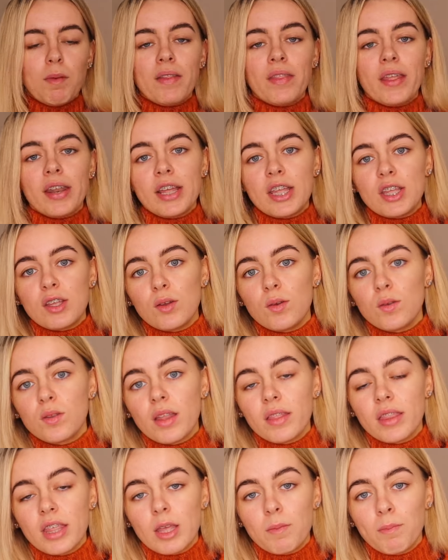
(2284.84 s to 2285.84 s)
then I use
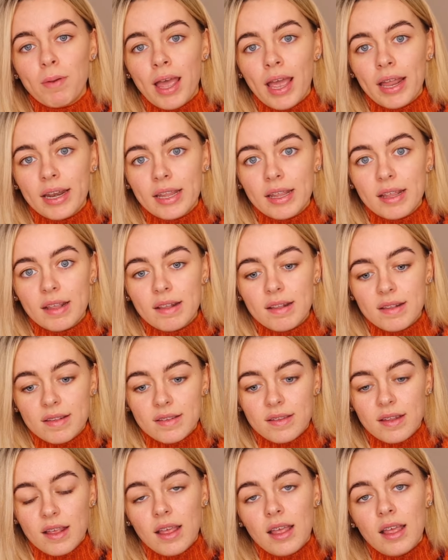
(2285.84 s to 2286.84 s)
the
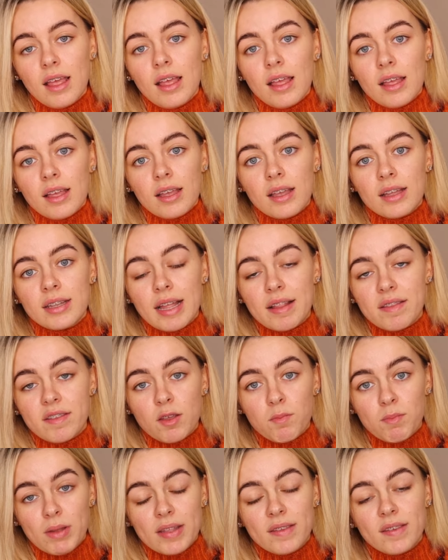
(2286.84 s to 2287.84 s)
Penneys
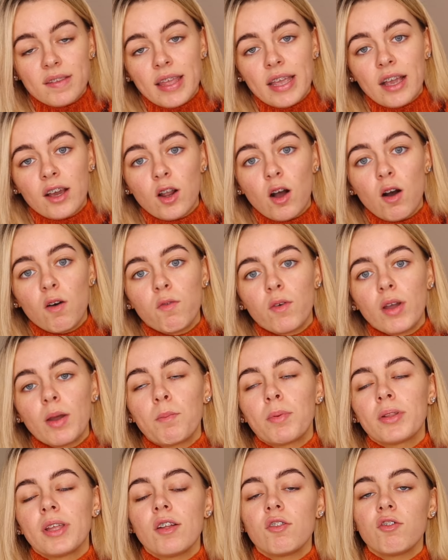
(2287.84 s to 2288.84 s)
cleansing mitt to take it off with,
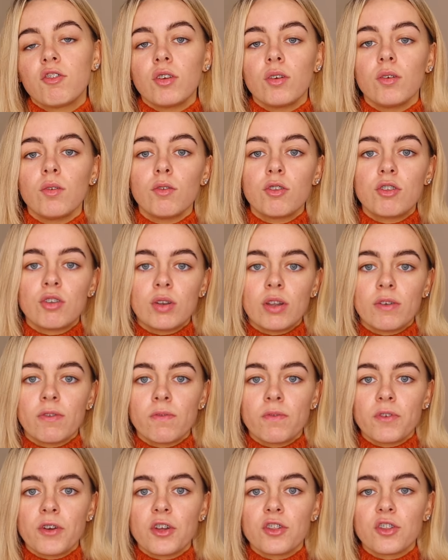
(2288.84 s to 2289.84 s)
but they do 2
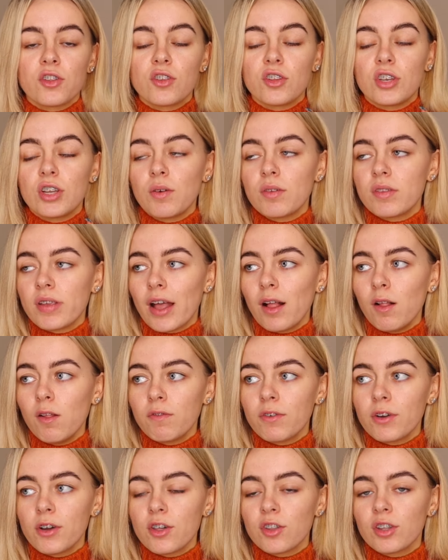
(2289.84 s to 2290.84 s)
different versions. They do a towel
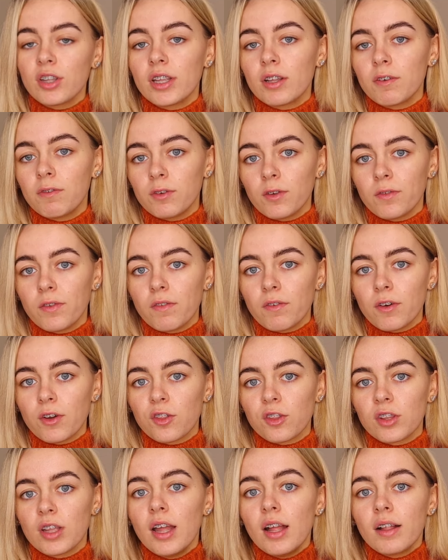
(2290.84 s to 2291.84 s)
version and a fluffy
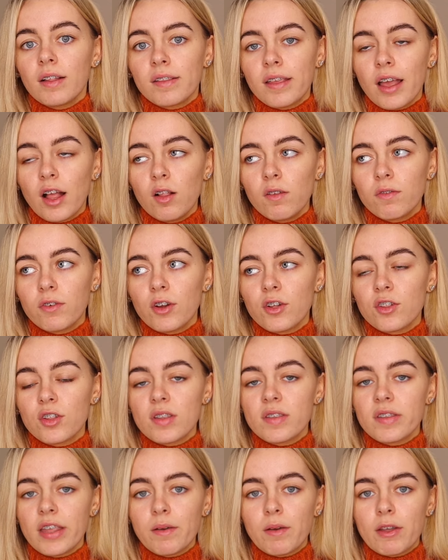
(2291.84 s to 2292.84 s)
version. The towel
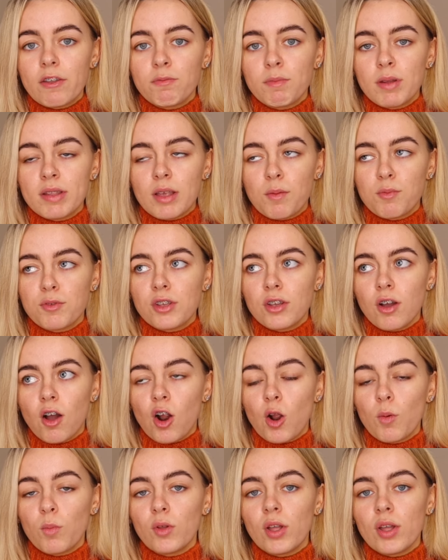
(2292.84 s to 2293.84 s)
version, stay away from it, it's absolutely
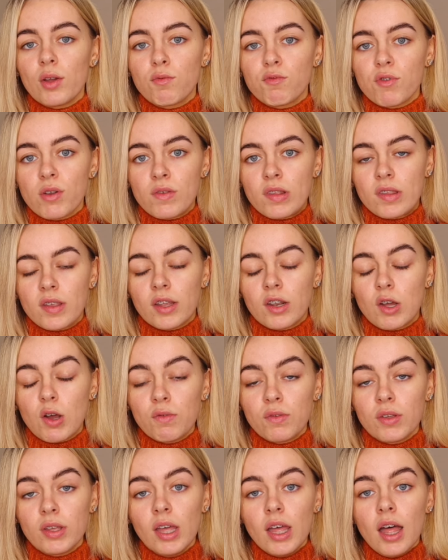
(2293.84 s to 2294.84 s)
horrible, it reaches skin
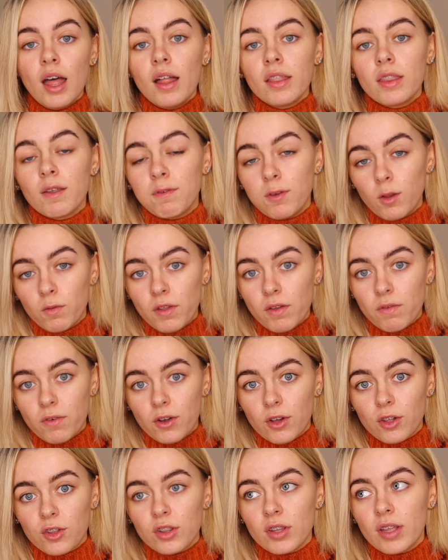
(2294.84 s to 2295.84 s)
off you. The fluffy
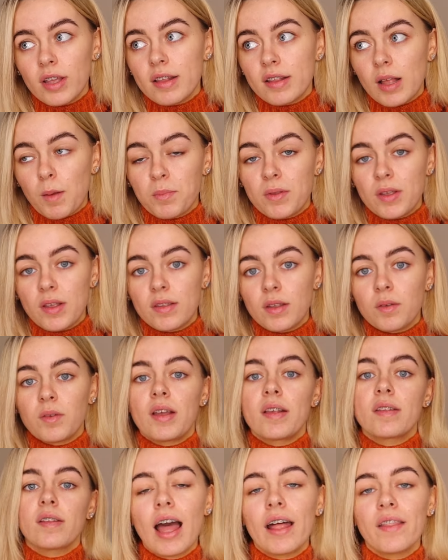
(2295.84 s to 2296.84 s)
version is absolutely so
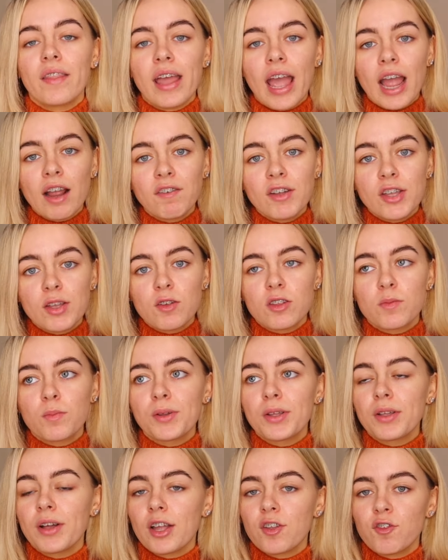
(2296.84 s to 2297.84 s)
nice, and they are
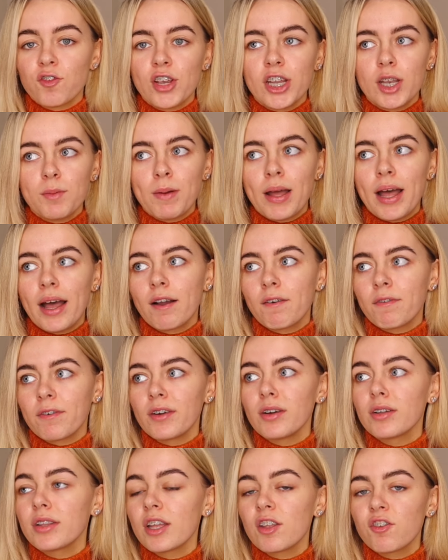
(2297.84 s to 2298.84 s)
reusable. You'll get 3 in a pack
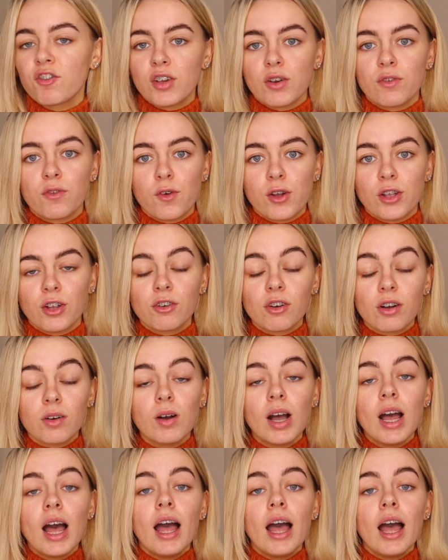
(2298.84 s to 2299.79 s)
for I think €3 or €4.